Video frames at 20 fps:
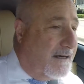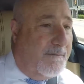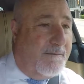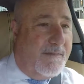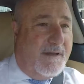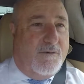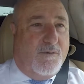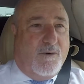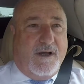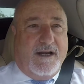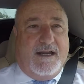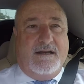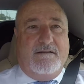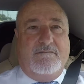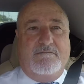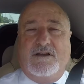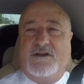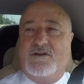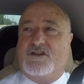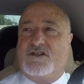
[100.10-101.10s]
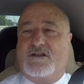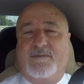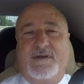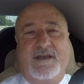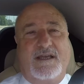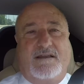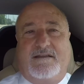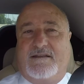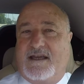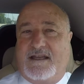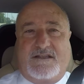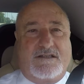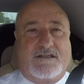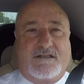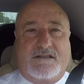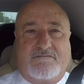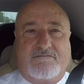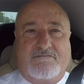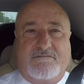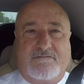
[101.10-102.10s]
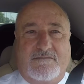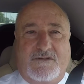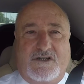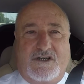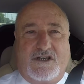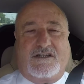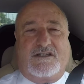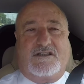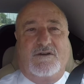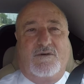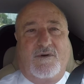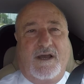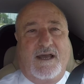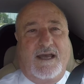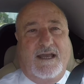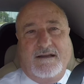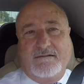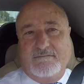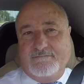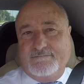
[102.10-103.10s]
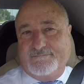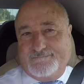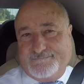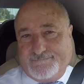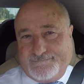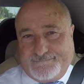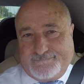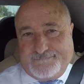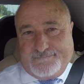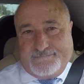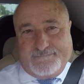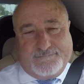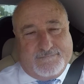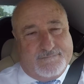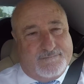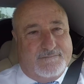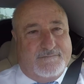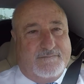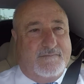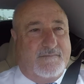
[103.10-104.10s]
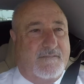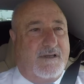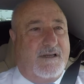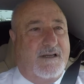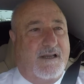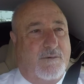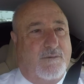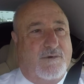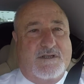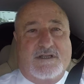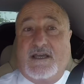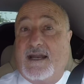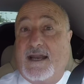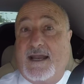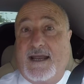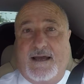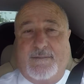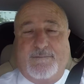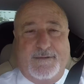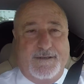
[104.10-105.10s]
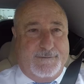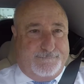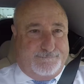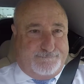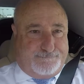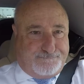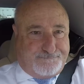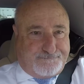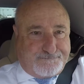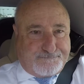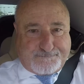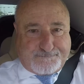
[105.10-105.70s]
to be what it used to be. That's just the way it was going to happen.